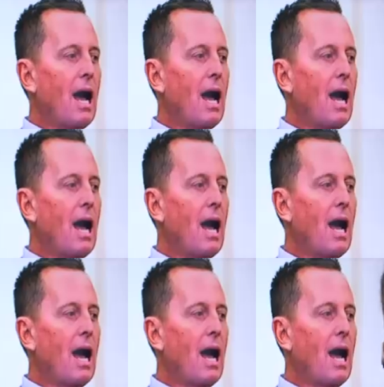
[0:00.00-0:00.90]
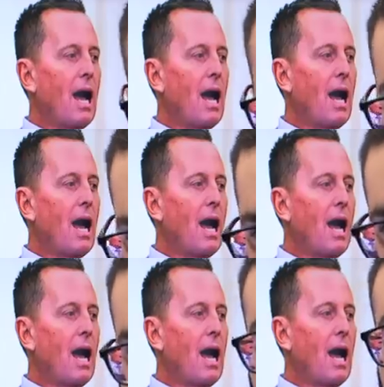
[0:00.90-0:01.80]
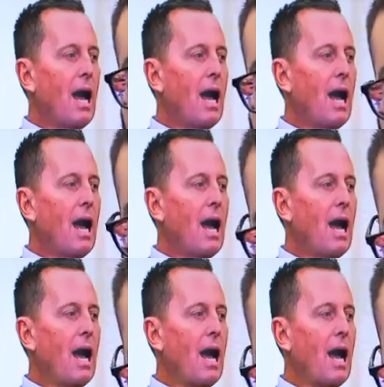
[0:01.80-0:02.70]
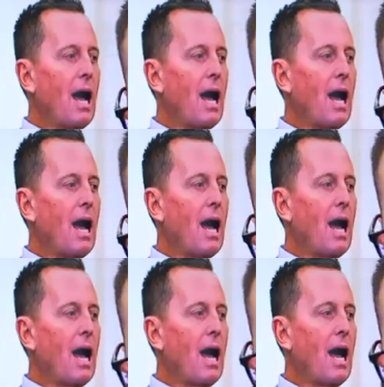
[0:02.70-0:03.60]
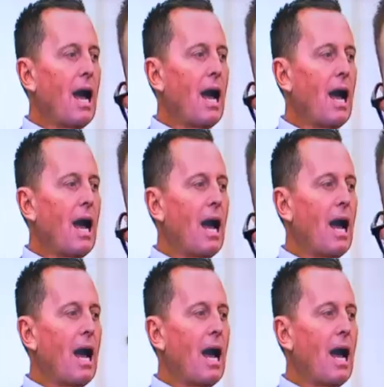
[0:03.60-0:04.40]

This person isn't speaking.